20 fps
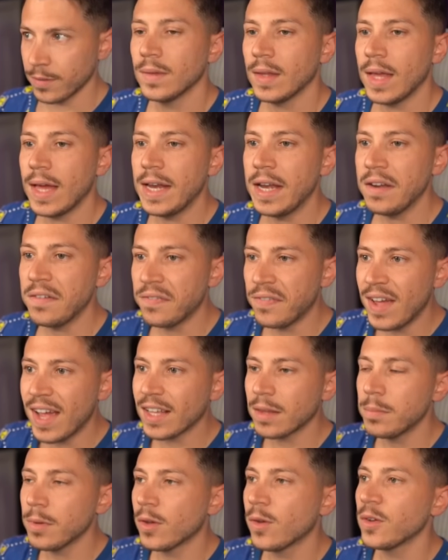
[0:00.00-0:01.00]
And in fact,
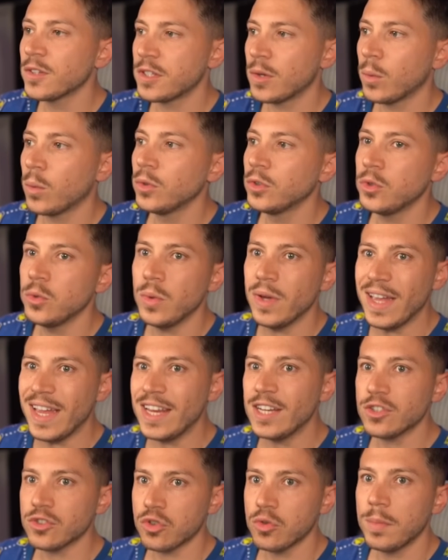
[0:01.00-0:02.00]
because I want to
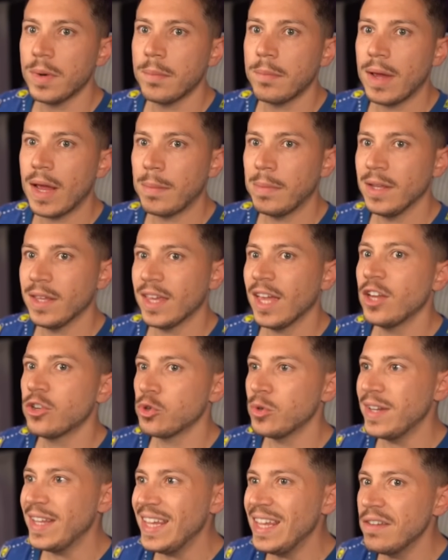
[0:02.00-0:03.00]
instrument my
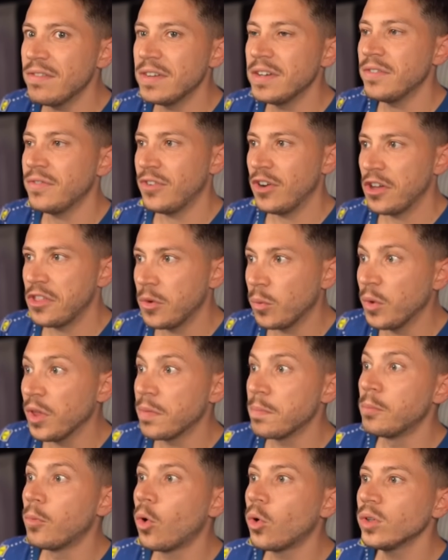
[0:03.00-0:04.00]
application even further with
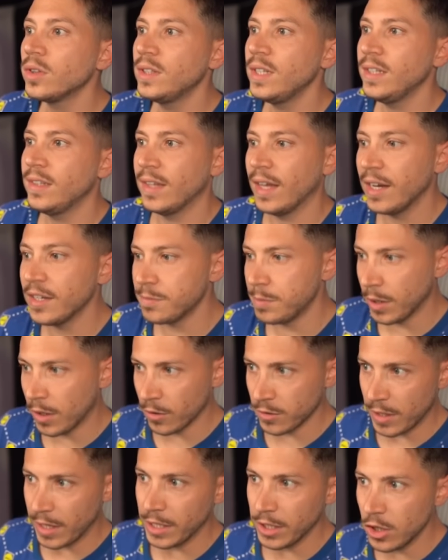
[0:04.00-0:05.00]
more details, because
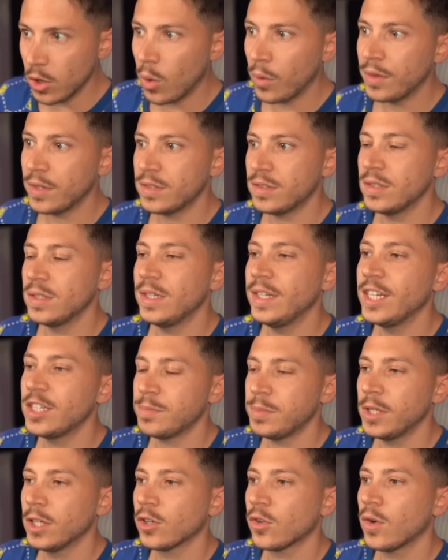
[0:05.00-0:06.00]
I know this is an
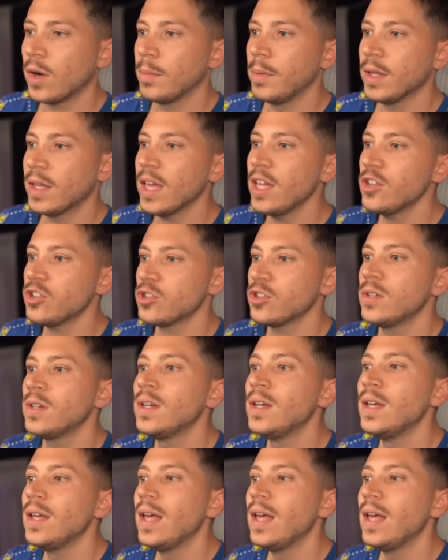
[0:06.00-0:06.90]
ASP.NET Core application,